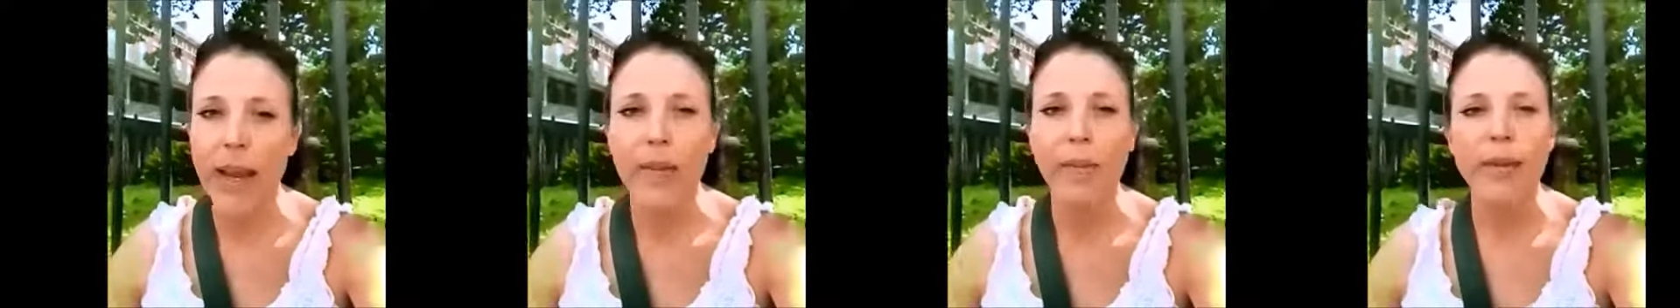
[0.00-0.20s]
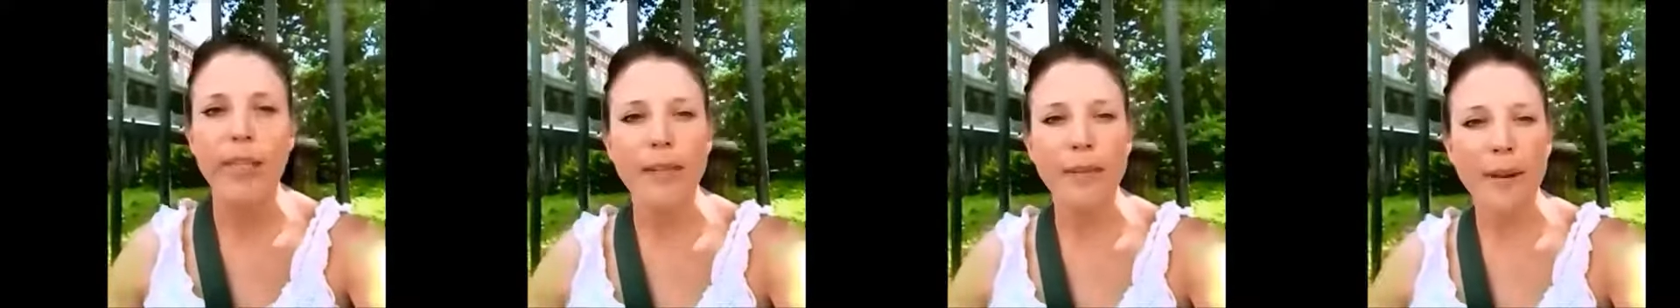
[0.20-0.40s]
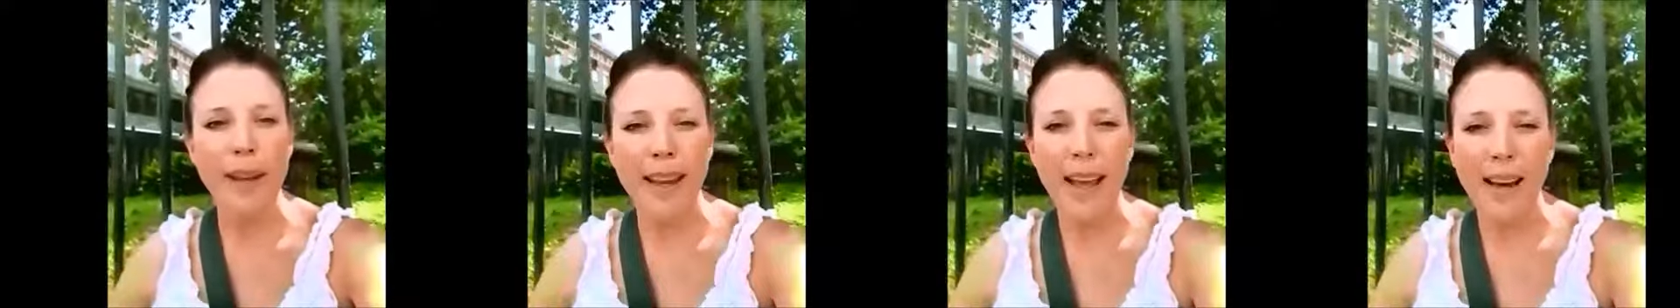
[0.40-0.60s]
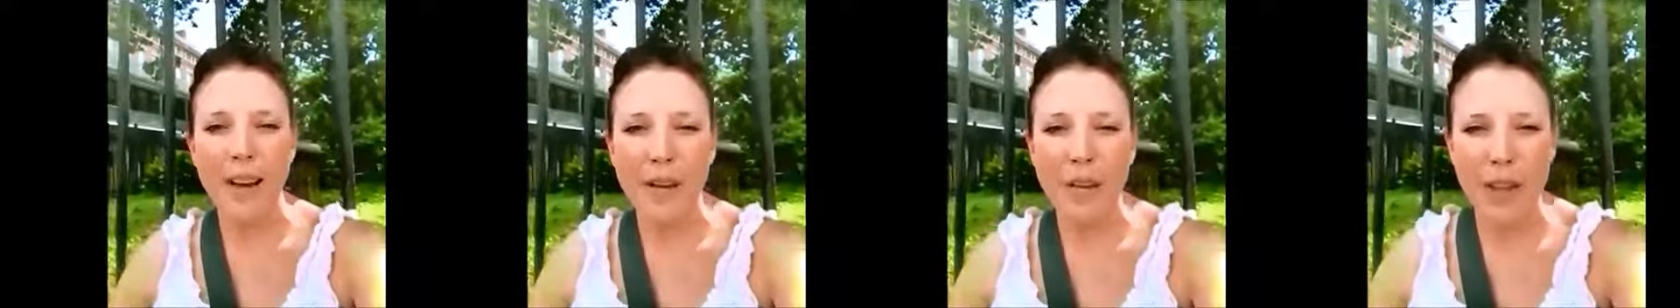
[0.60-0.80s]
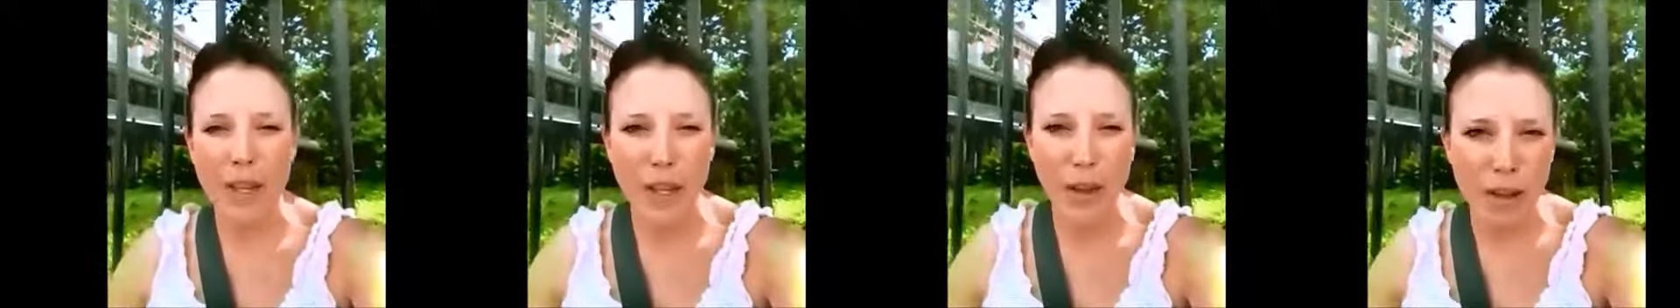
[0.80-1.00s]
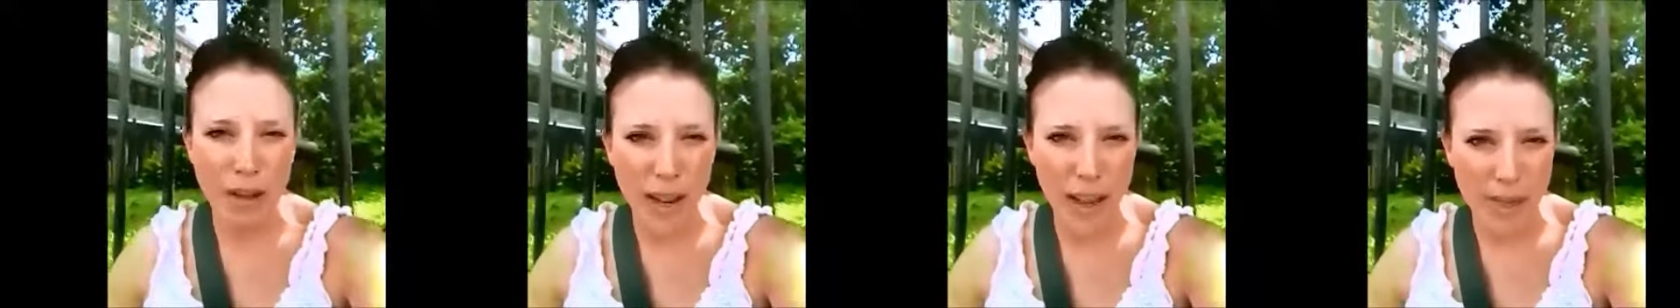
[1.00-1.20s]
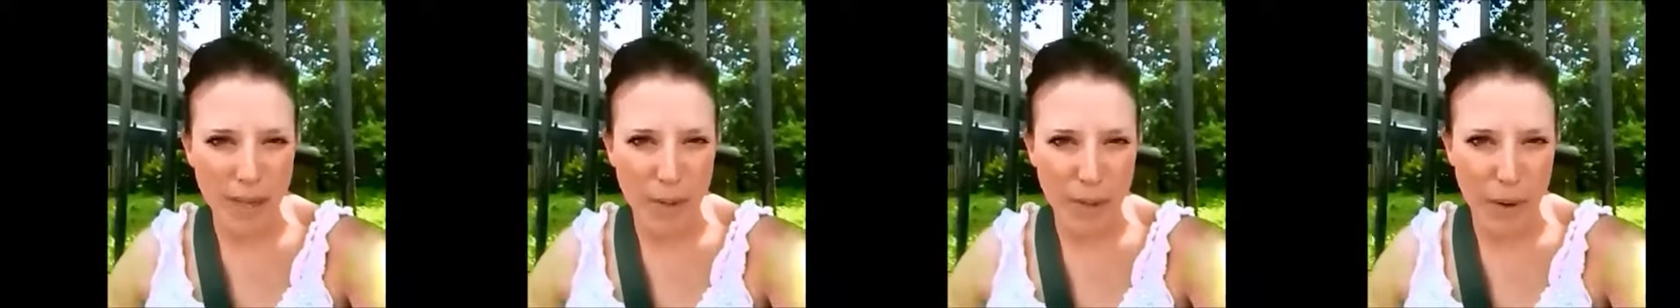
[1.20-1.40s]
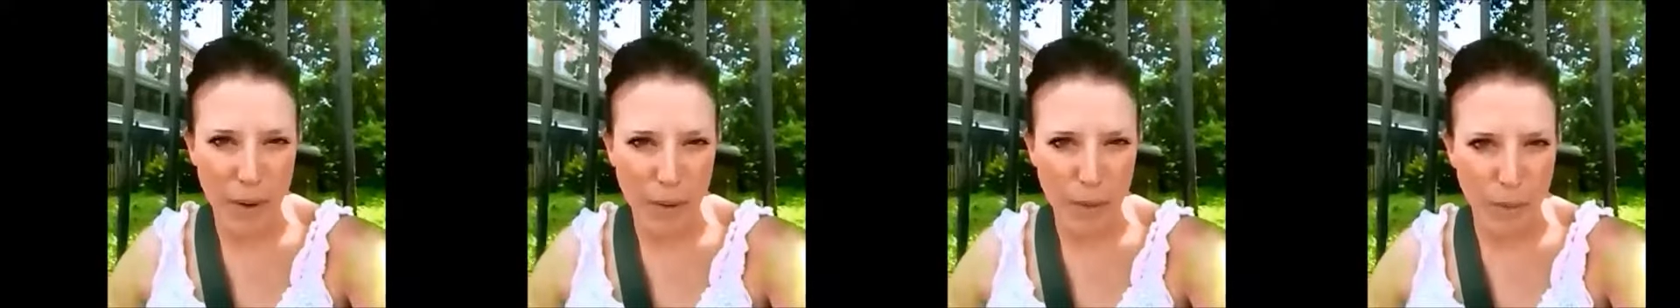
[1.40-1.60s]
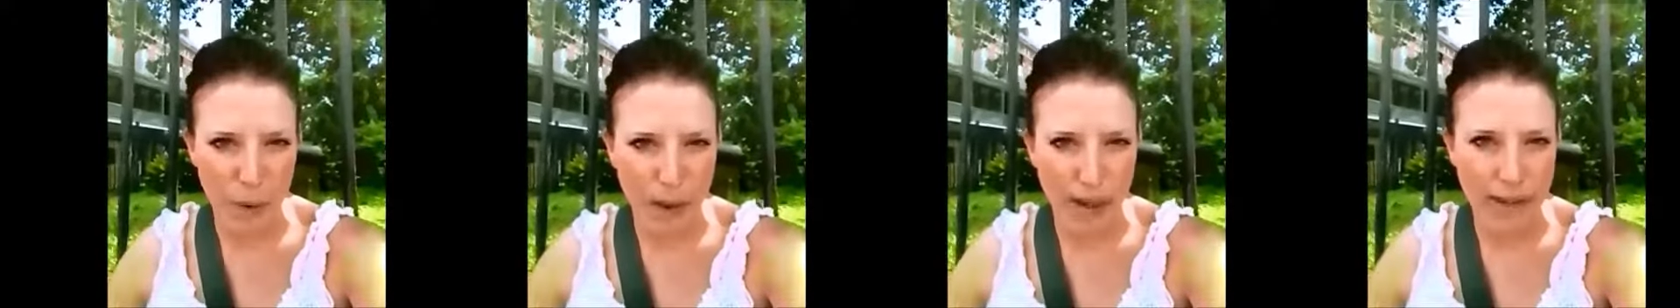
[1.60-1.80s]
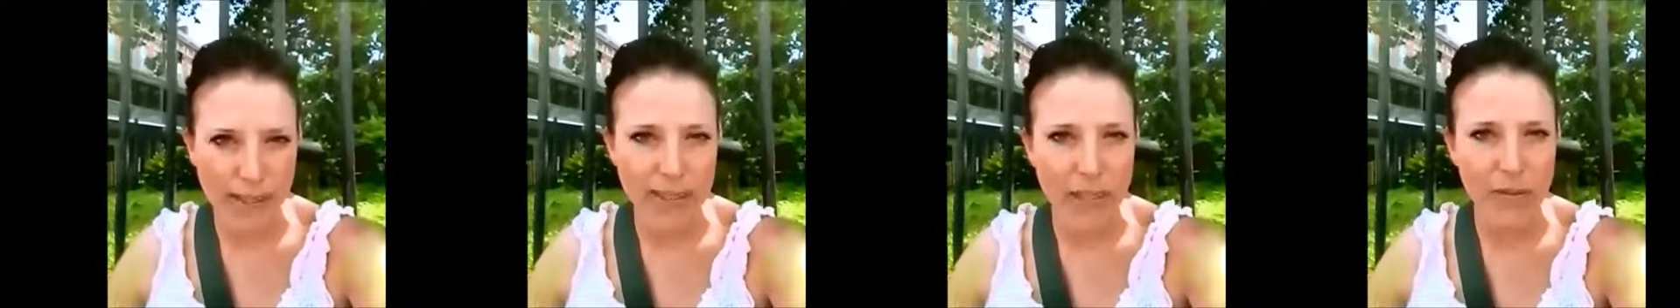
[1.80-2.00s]
But to me, I don't think you can have it both
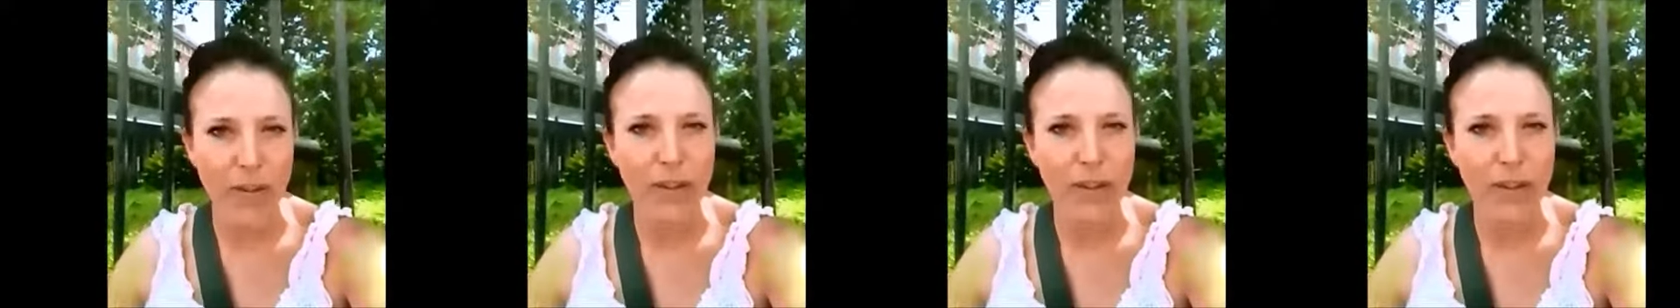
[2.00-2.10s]
ways.